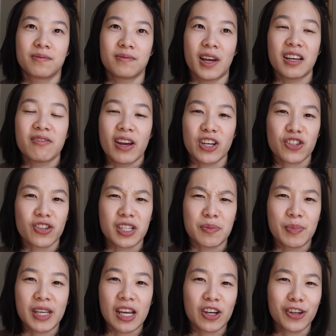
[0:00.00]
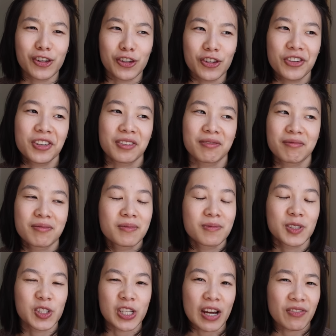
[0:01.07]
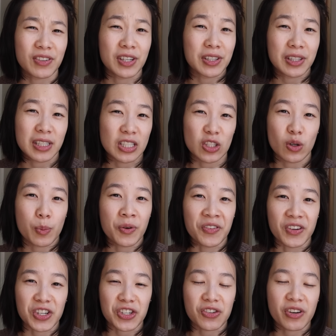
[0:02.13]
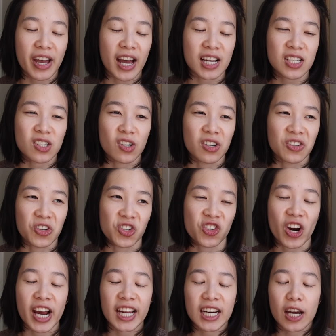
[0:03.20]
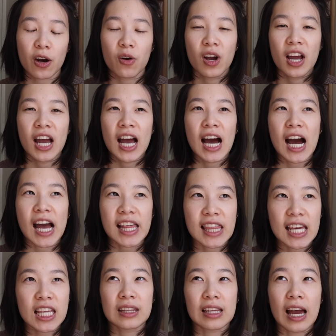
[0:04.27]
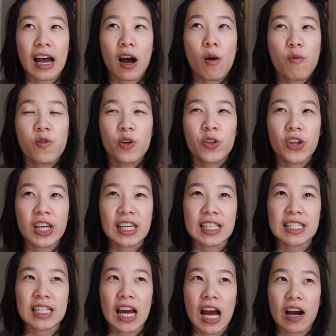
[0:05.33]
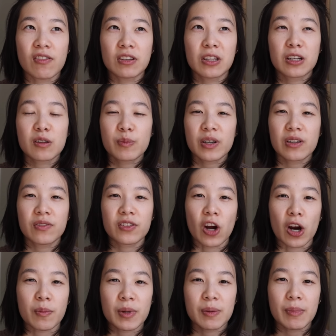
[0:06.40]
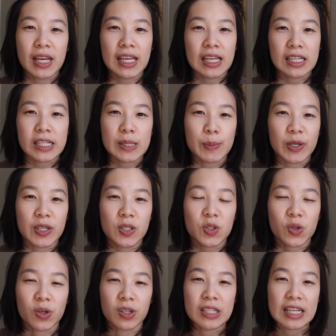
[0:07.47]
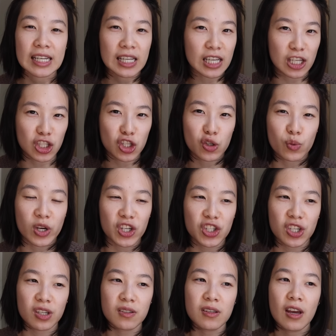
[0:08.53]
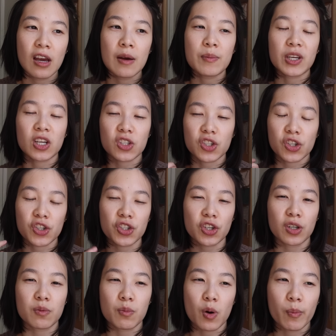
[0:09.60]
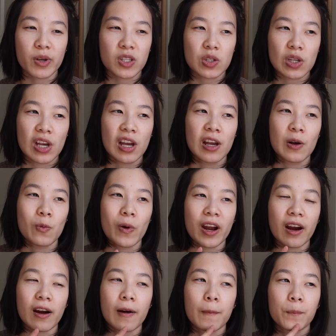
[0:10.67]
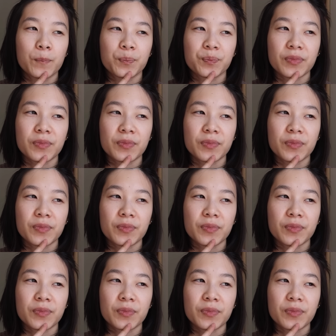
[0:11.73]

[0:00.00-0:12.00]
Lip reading: adventurous beginner, you could definitely do a provisional cast on or try it out. I think the helpful thing is to have a little bit of garment making experience or knitting intuition, because there's certain moments where